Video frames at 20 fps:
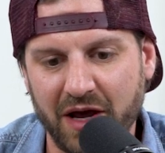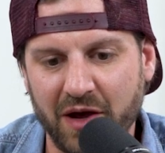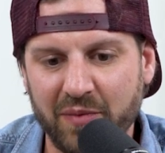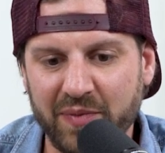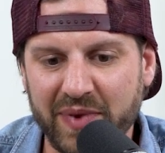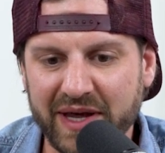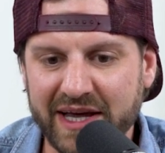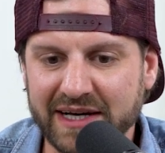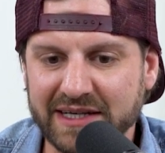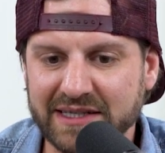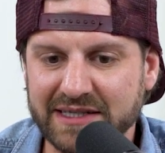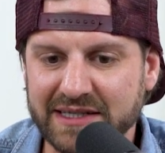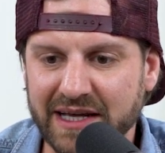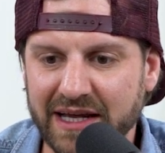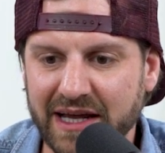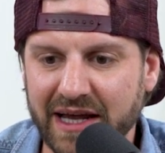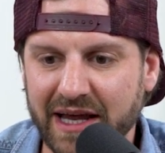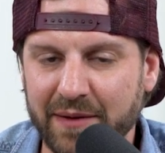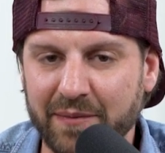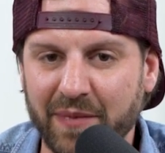Because
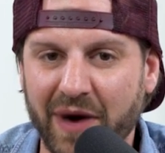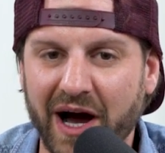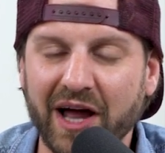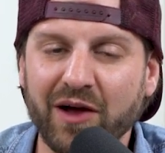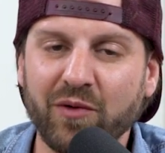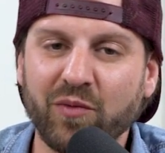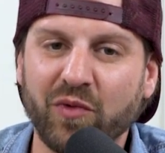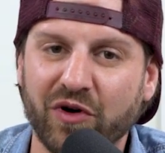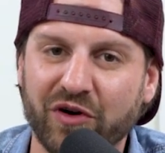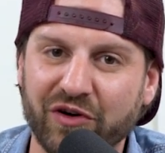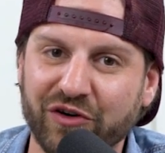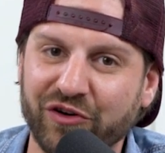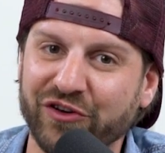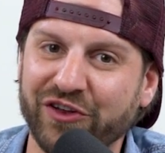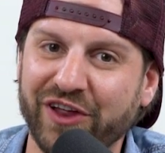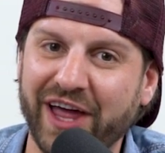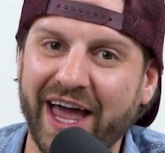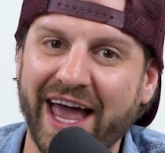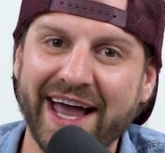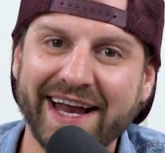in my world,
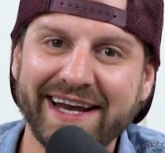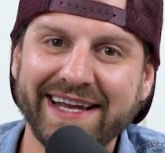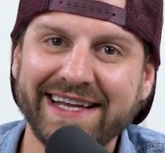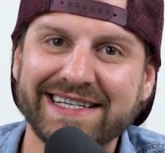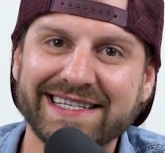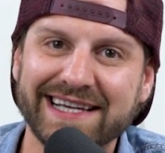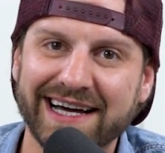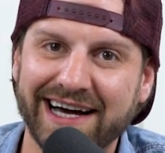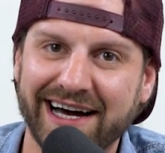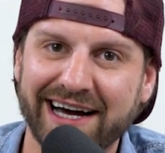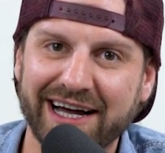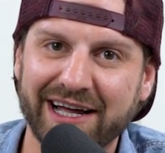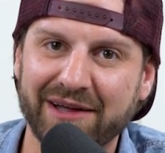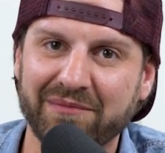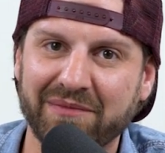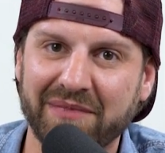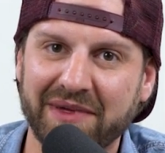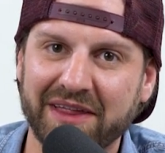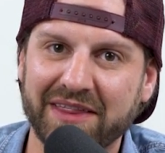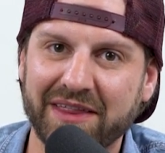anytime
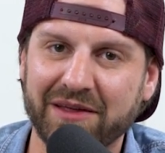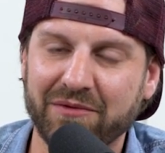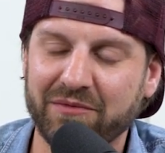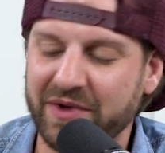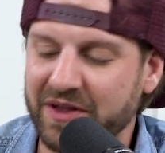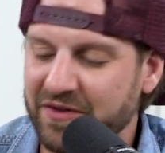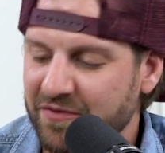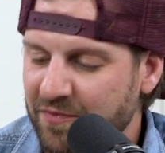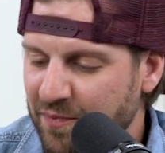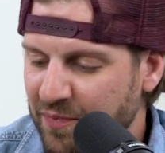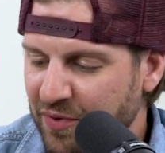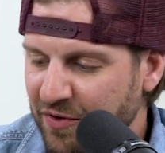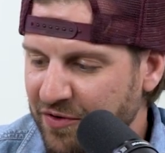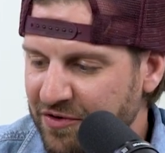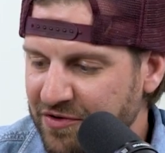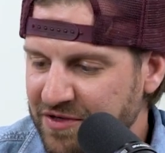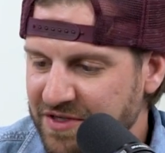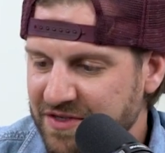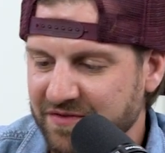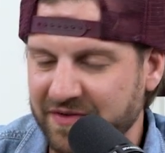that we've
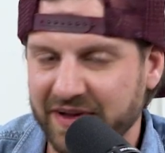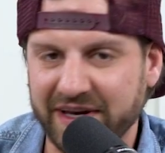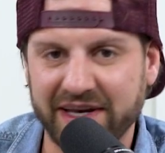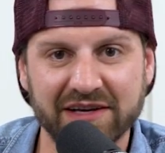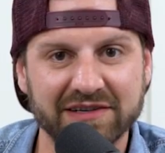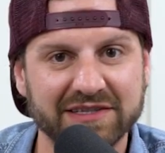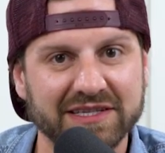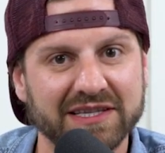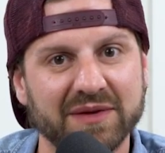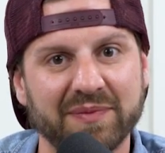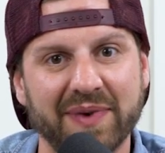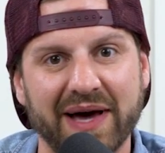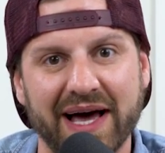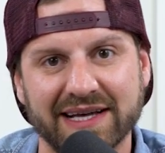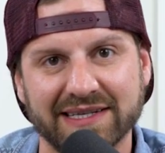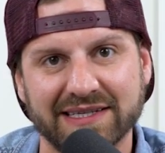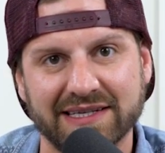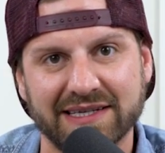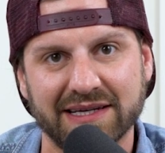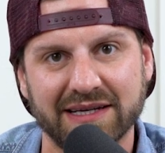produced videos in the
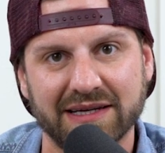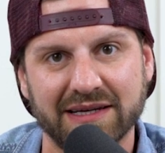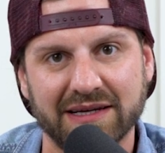past,